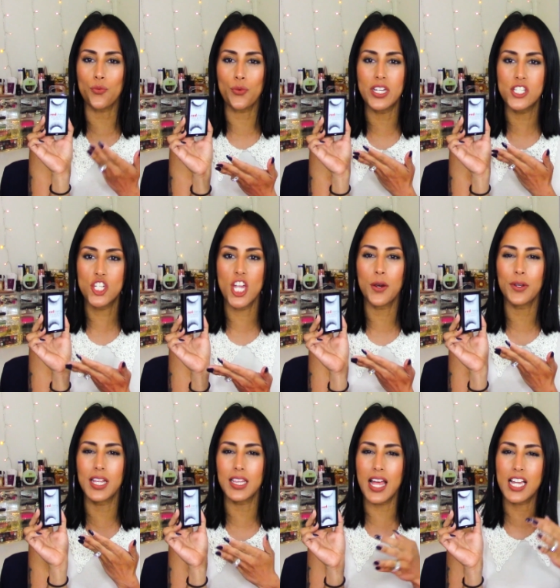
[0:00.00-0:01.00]
red
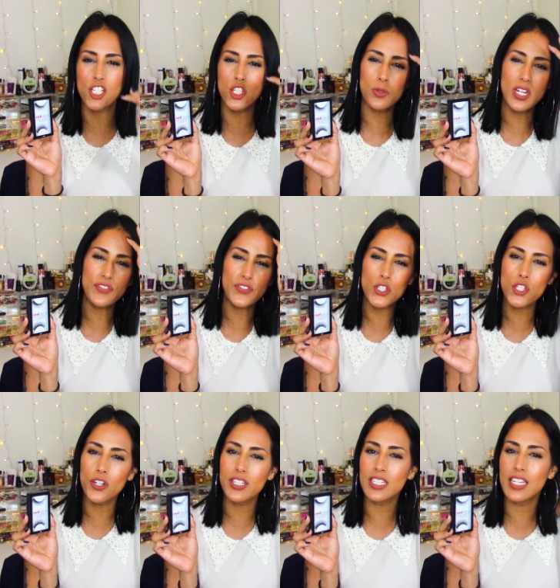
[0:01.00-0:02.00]
cherry lashes when I first
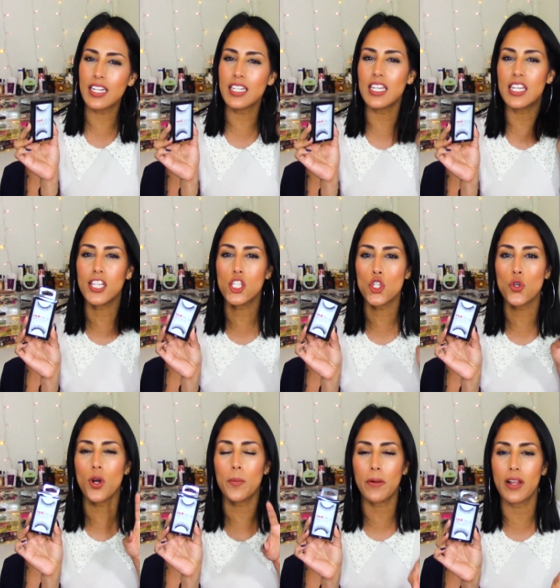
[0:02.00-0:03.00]
started getting
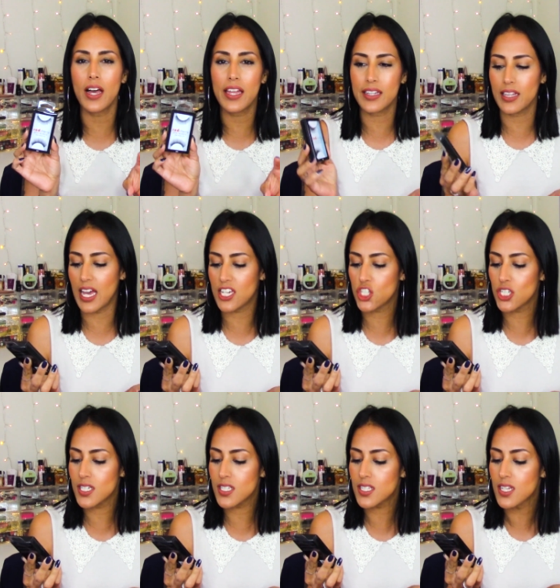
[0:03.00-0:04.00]
into applying
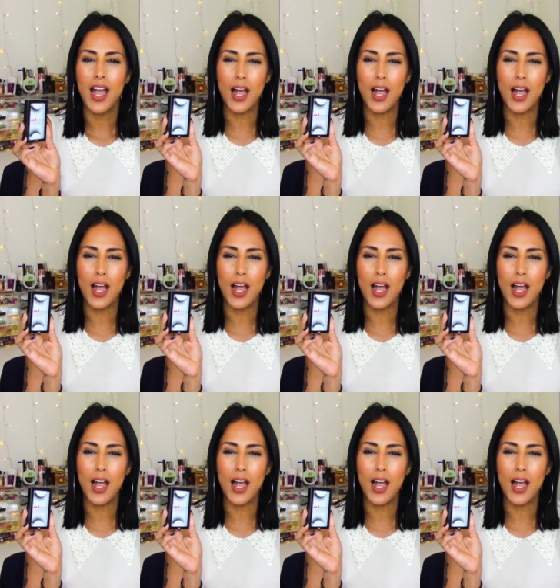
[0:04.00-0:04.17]
lashes.